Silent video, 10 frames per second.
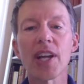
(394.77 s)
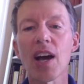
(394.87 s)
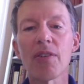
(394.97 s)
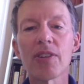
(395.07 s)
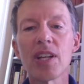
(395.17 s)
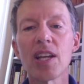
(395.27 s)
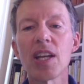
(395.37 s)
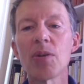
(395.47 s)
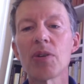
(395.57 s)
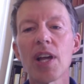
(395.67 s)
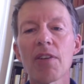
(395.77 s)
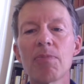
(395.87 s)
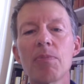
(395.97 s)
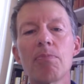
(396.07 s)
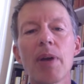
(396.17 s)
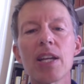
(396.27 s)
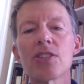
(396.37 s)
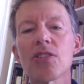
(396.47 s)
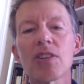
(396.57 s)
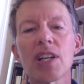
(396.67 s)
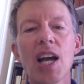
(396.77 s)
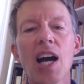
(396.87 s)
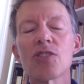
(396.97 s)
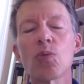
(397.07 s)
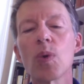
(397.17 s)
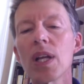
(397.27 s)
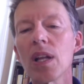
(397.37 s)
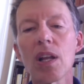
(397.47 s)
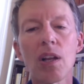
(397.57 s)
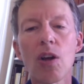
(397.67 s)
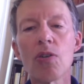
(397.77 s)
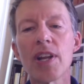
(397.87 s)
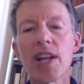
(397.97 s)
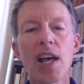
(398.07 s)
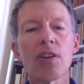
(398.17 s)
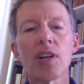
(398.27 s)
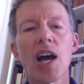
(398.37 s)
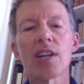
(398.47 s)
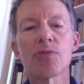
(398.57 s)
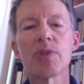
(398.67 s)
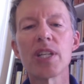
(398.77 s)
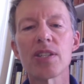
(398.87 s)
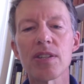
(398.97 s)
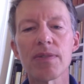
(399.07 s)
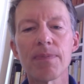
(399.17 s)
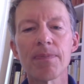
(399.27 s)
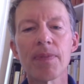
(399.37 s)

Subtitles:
Calvin, it would have been based on God's will alone and not on God's reason.